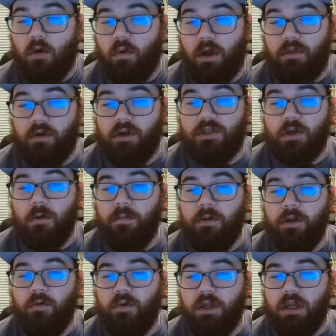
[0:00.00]
Whether it's
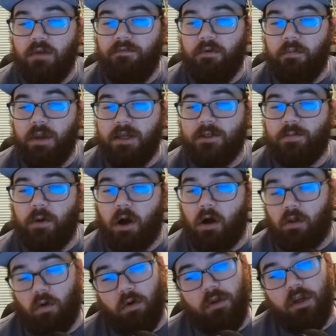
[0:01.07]
opening weekend for baseball
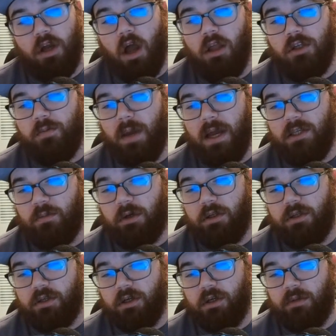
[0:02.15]
or the college
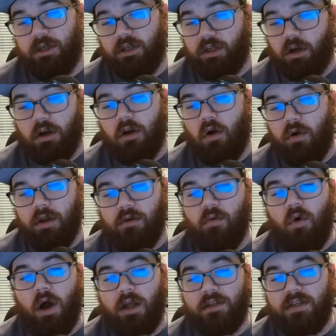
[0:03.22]
basketball tournament, you're going to
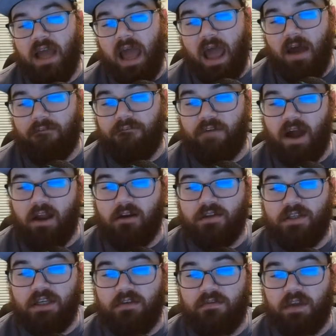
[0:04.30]
want to have Fire
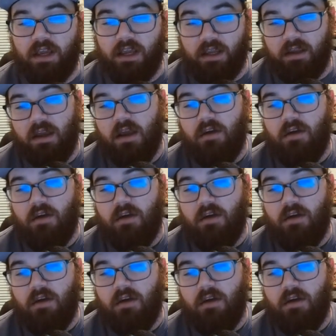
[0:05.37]
TV.